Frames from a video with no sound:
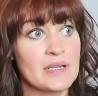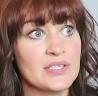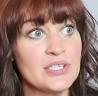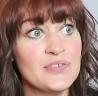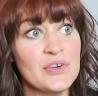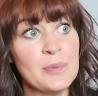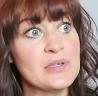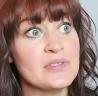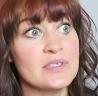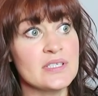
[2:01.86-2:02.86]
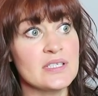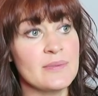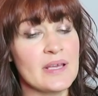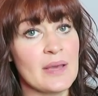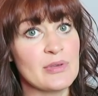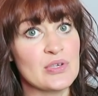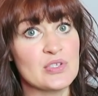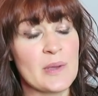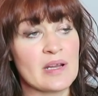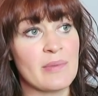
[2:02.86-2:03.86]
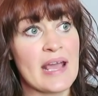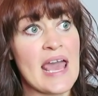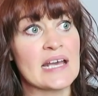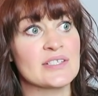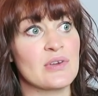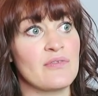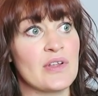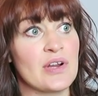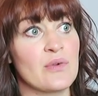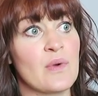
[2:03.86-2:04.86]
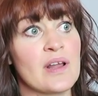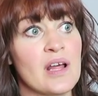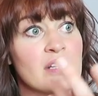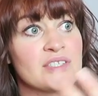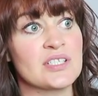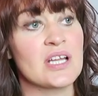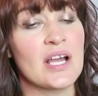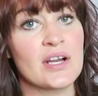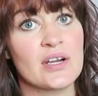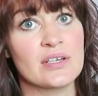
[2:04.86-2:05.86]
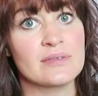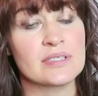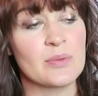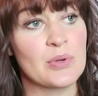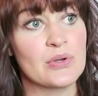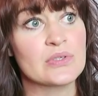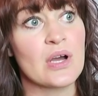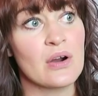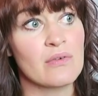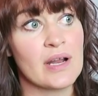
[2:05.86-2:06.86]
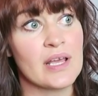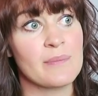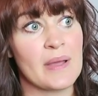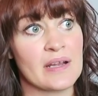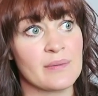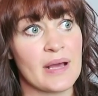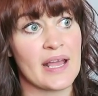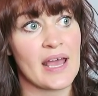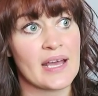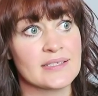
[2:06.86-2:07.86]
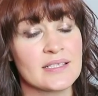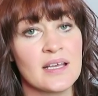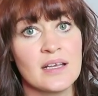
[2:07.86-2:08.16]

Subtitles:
My search for a personal assistant became a huge pain in my ass, so I figured why not just hire someone who's already a pain in my ass.